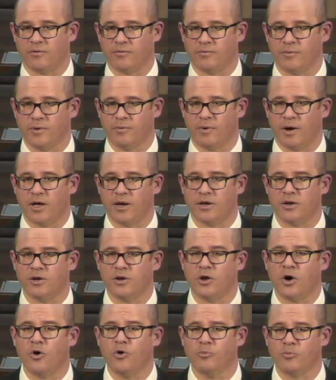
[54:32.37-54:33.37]
We want
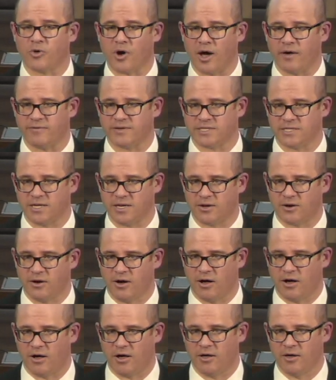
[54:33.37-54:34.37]
no privacy at
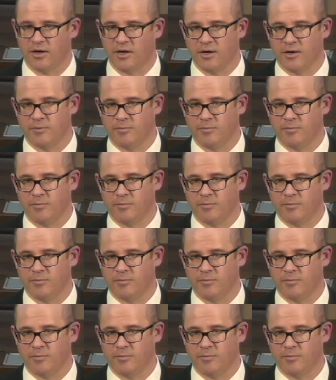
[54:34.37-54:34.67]
all